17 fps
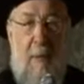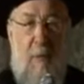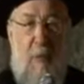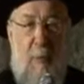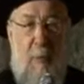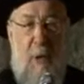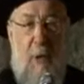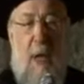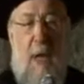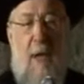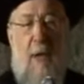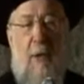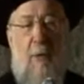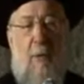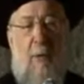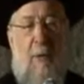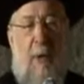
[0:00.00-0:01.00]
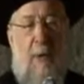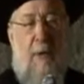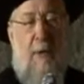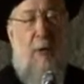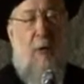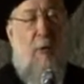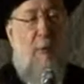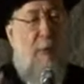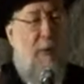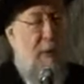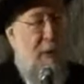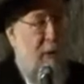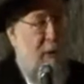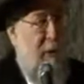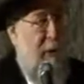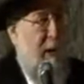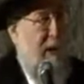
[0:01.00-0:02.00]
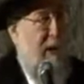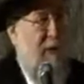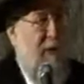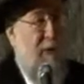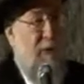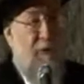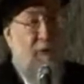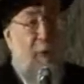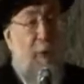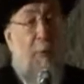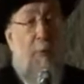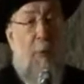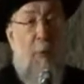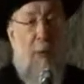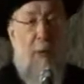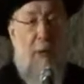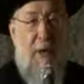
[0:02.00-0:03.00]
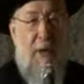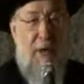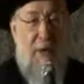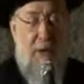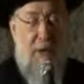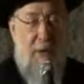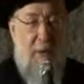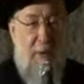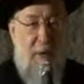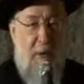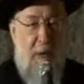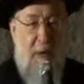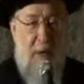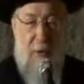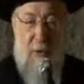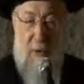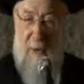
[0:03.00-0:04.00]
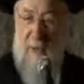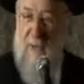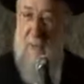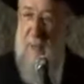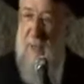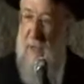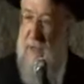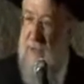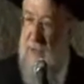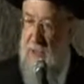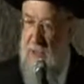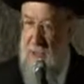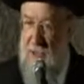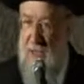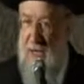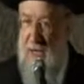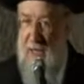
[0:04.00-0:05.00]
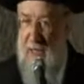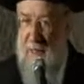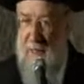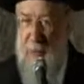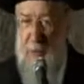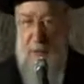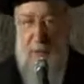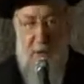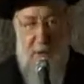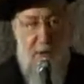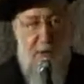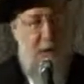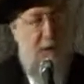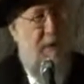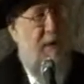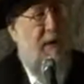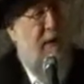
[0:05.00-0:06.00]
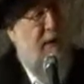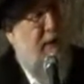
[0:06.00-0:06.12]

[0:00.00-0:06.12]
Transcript: to be a newborn, no more Lulek, no more Polish, don't speak to the child Polish,